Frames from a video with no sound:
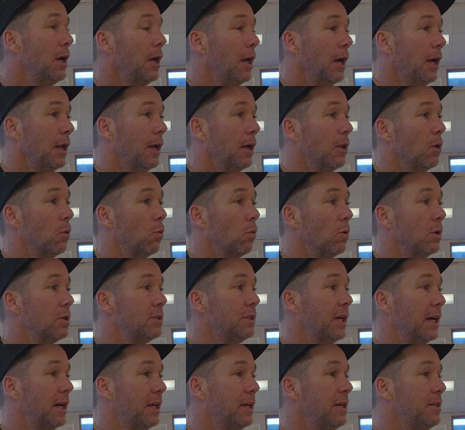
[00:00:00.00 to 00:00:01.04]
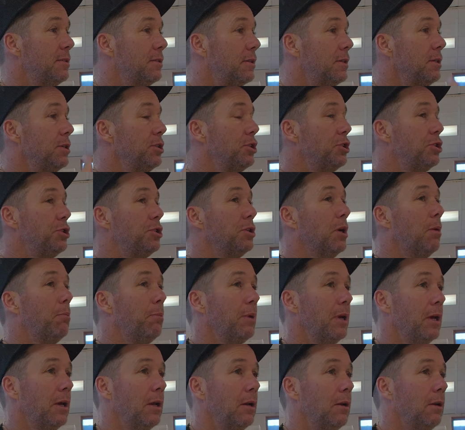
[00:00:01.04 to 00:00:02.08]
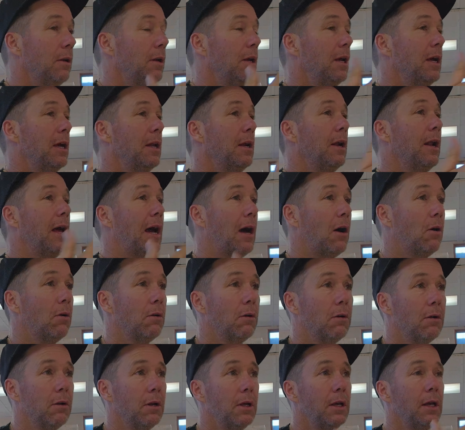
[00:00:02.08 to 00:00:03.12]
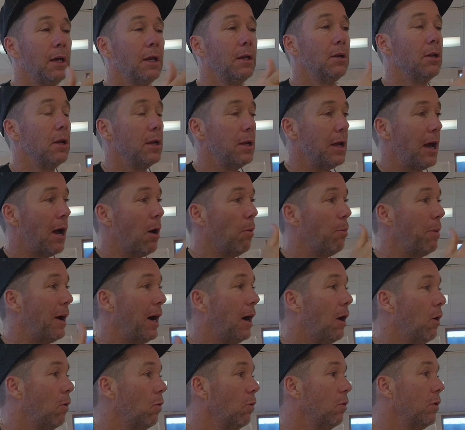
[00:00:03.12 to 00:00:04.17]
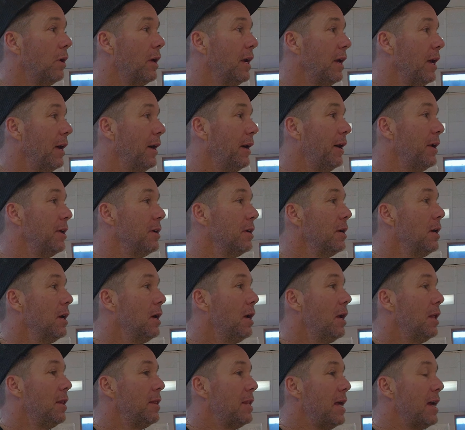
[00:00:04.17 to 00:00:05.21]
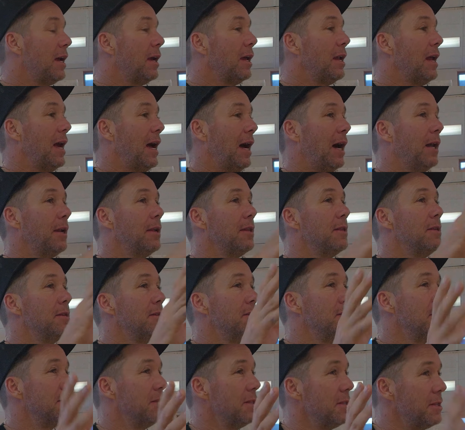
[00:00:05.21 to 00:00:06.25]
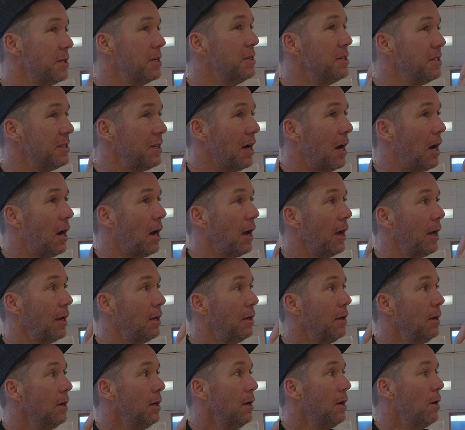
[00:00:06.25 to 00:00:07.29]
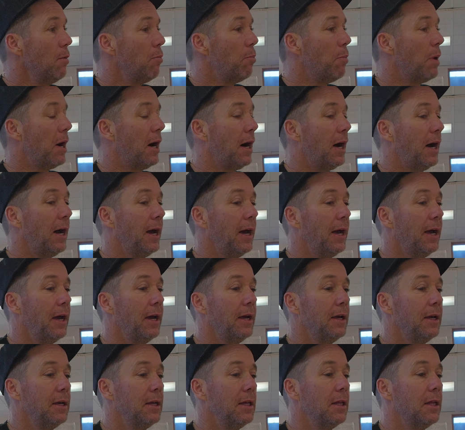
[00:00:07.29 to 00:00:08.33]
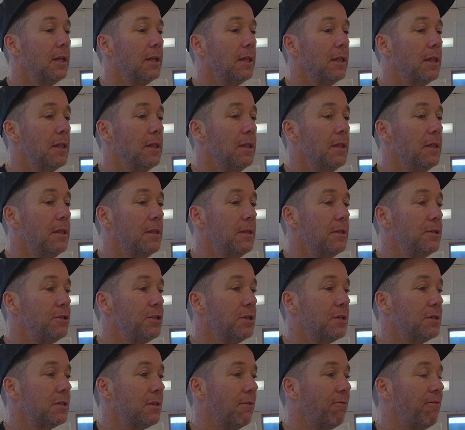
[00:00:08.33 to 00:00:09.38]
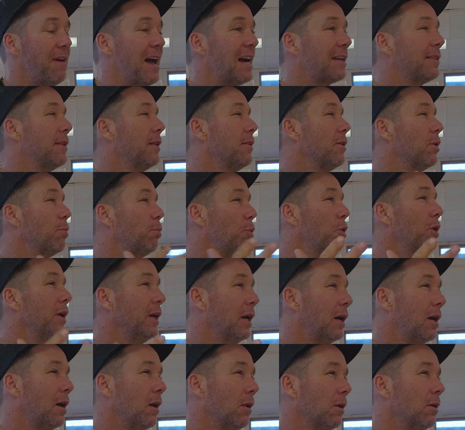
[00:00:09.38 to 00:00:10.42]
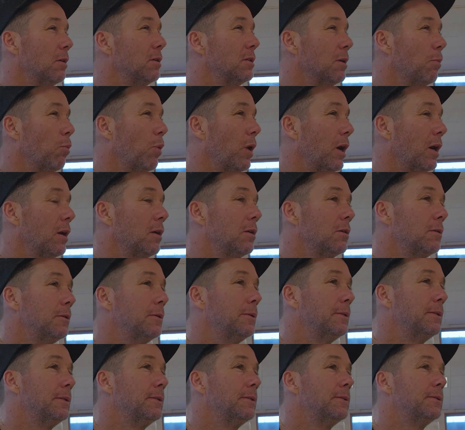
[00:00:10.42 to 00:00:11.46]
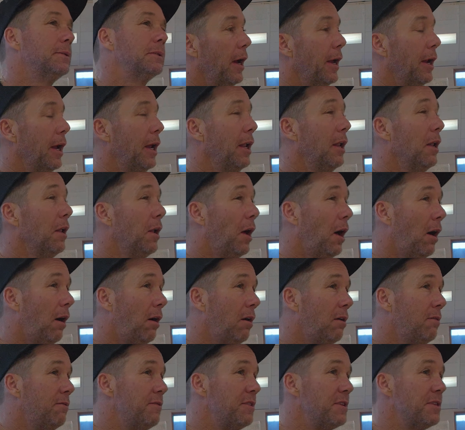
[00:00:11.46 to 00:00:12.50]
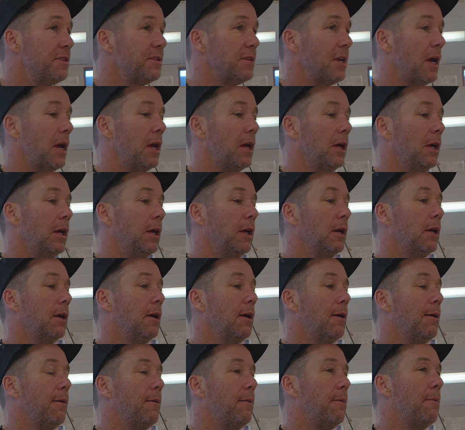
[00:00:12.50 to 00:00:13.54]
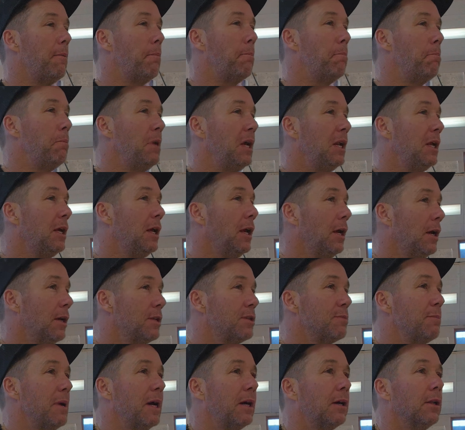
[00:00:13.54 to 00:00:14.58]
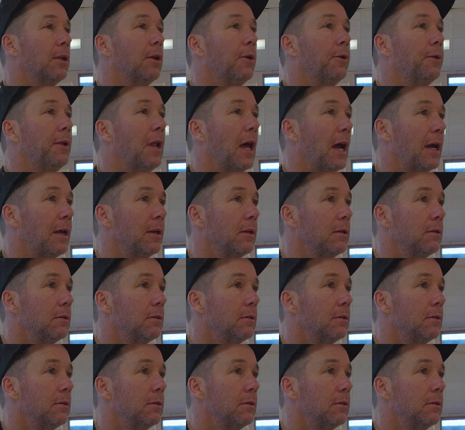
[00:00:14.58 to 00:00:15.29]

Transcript: In other words, that kids can just jump in and out and help out. And they can add to the design by just the fact that they're putting color somewhere. And I love the saying, many hands make a load light.